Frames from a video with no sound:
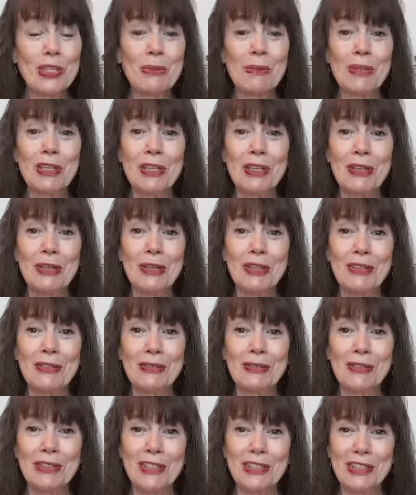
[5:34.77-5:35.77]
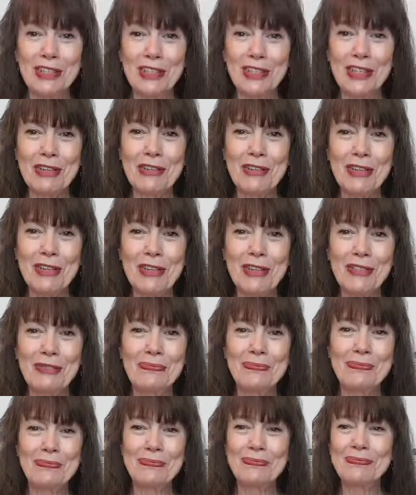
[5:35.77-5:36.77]
or someone that you love.
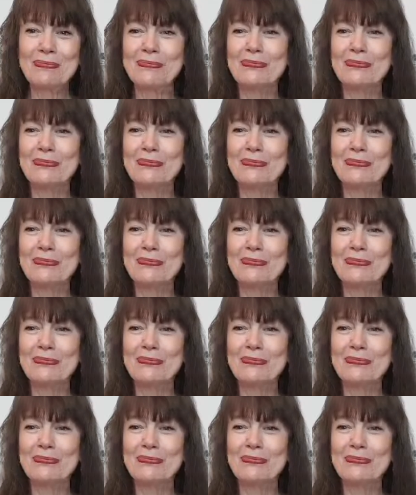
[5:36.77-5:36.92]
Cheerio.